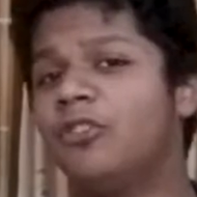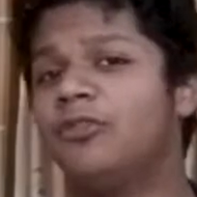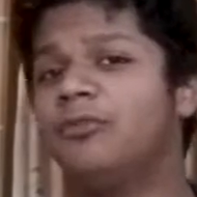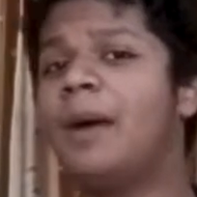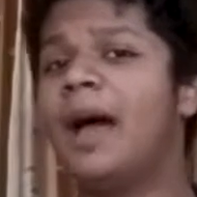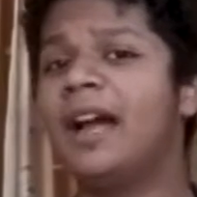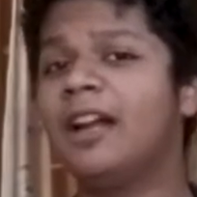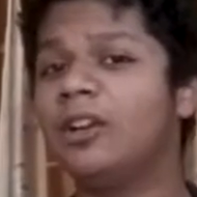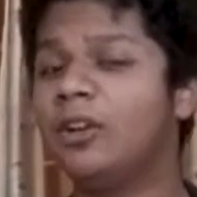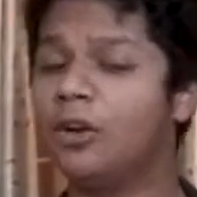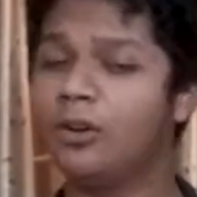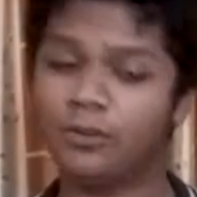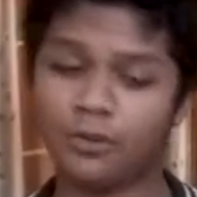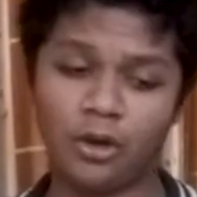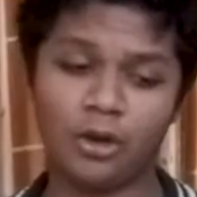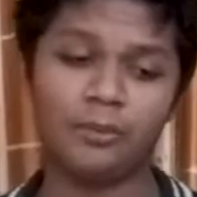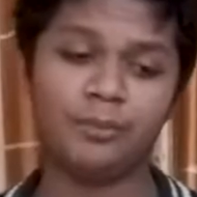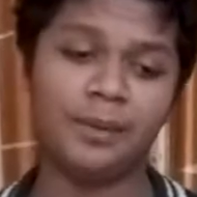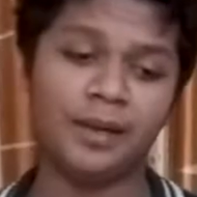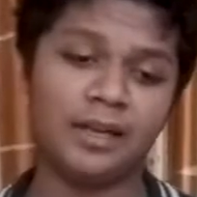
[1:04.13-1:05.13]
Bangalore
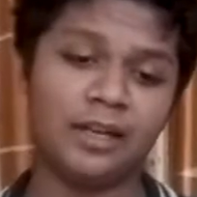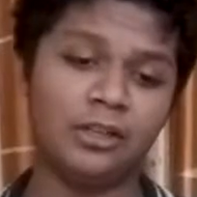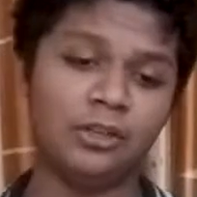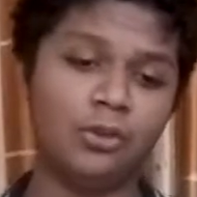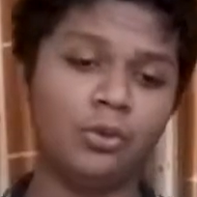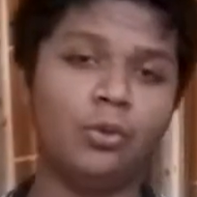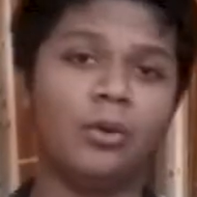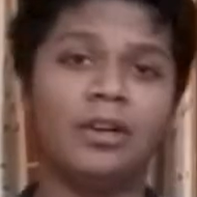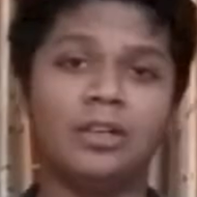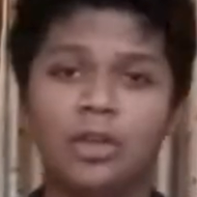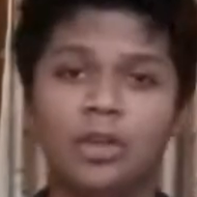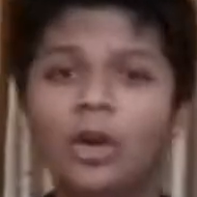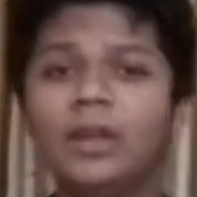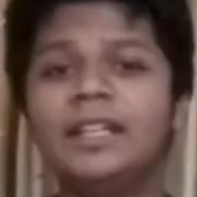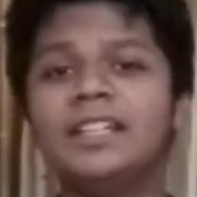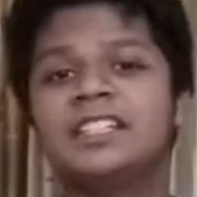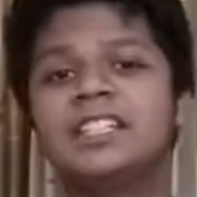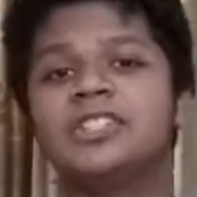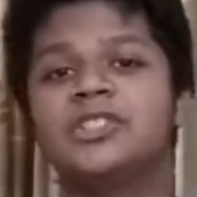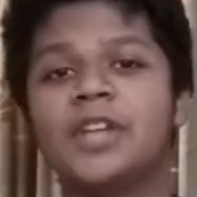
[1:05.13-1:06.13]
or Bengaluru a lot
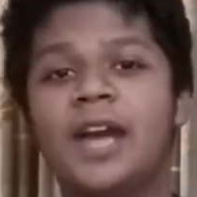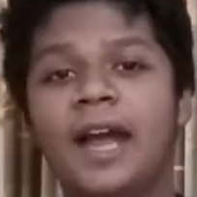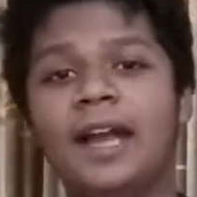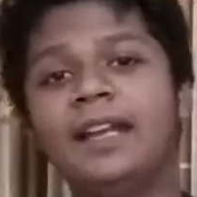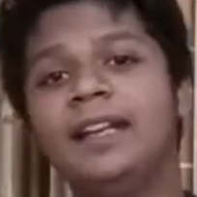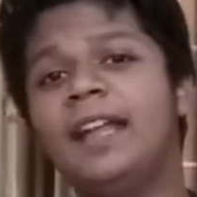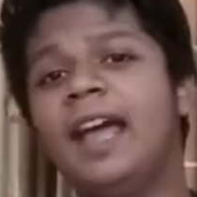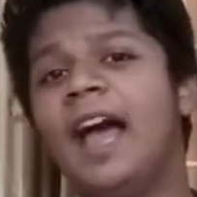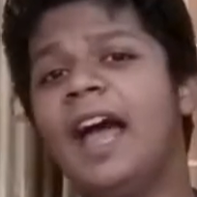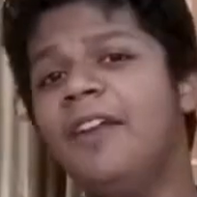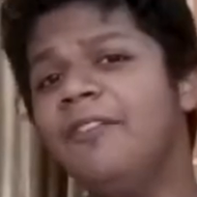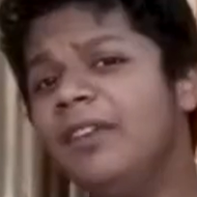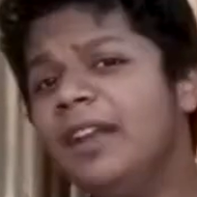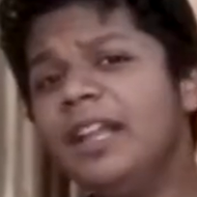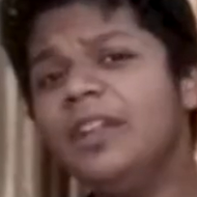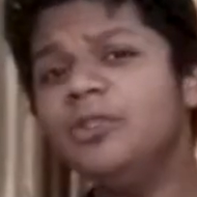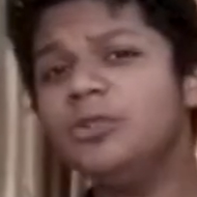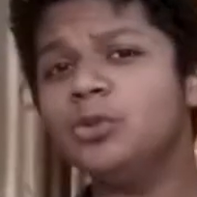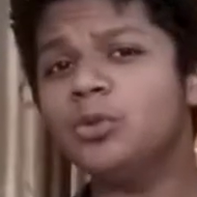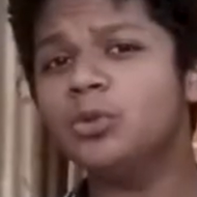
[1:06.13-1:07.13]
as a child, and when
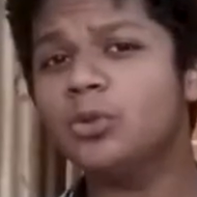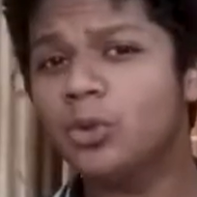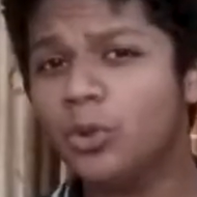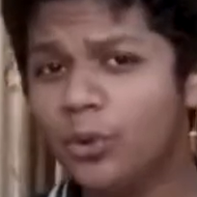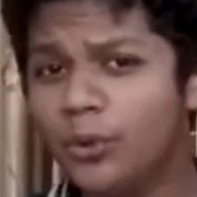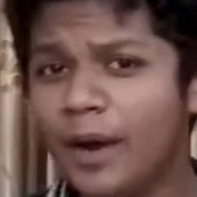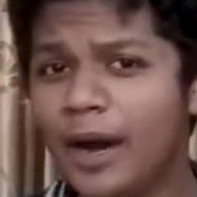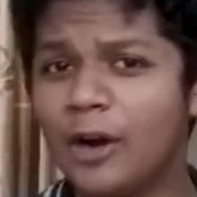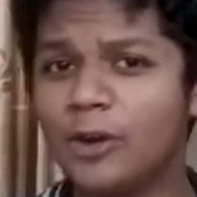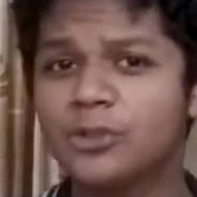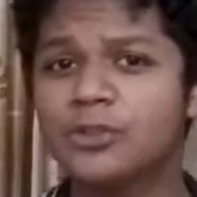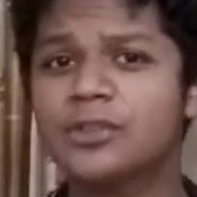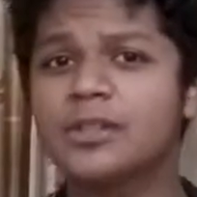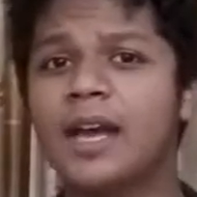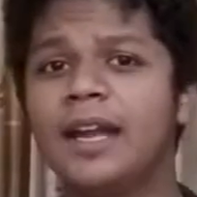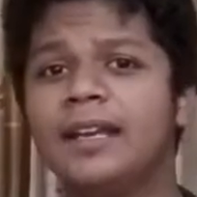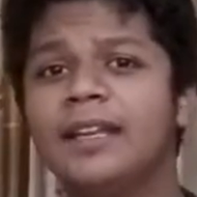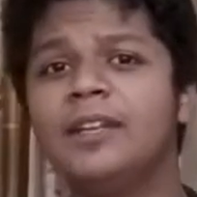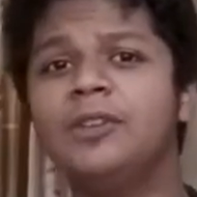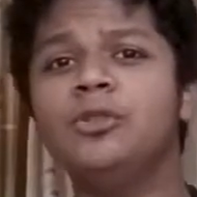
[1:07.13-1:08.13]
I used to go
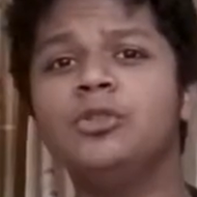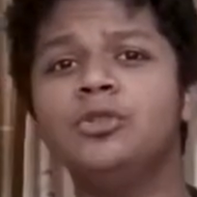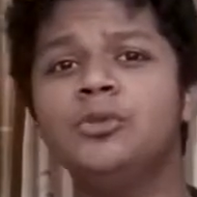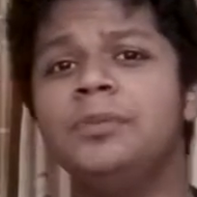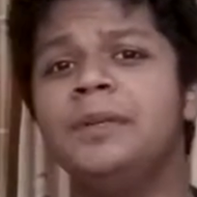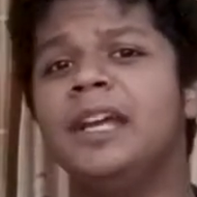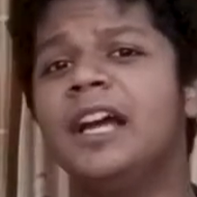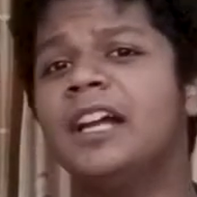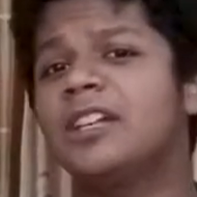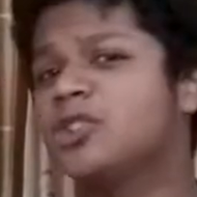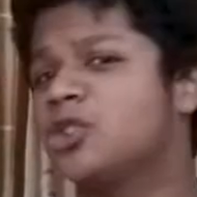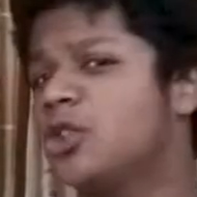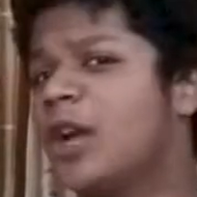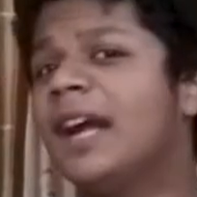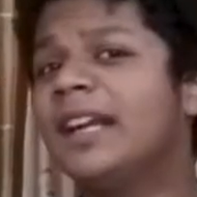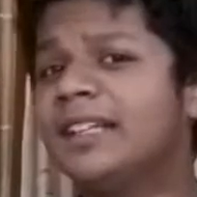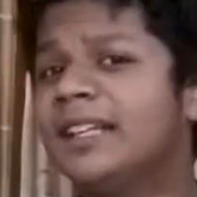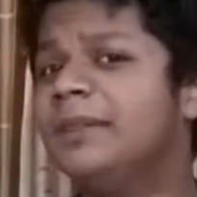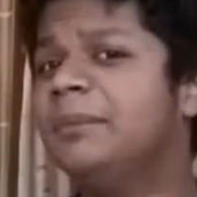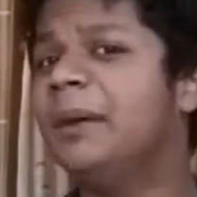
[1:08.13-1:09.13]
outside, I used to be
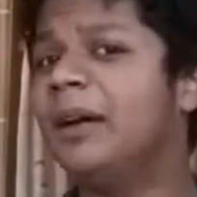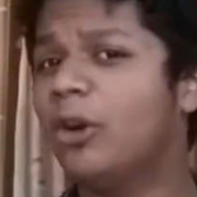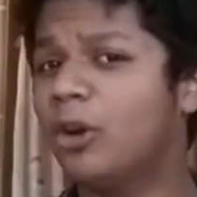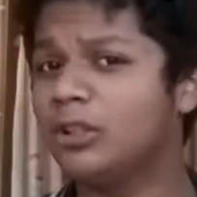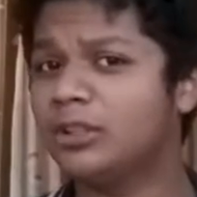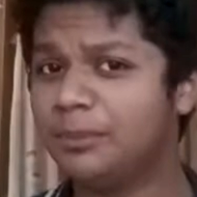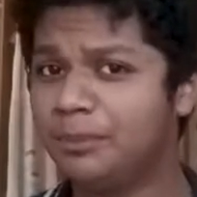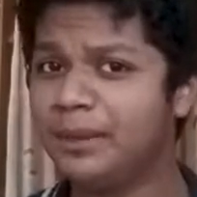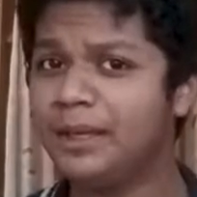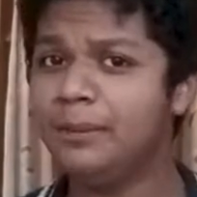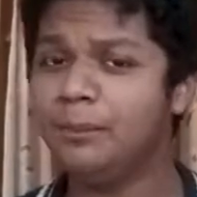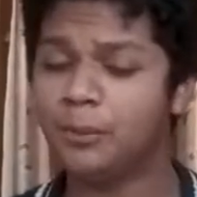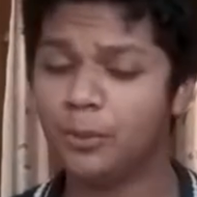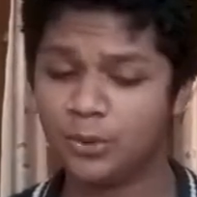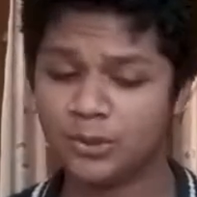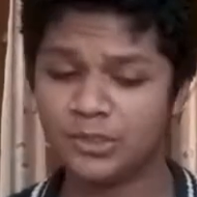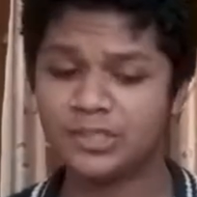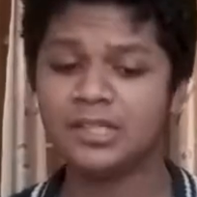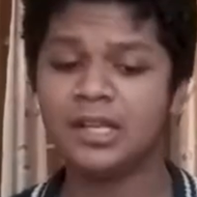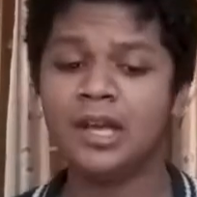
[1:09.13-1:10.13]
attracted by all the
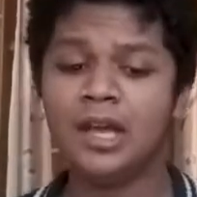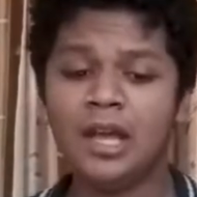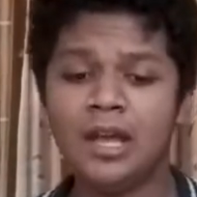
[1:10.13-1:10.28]
billboards.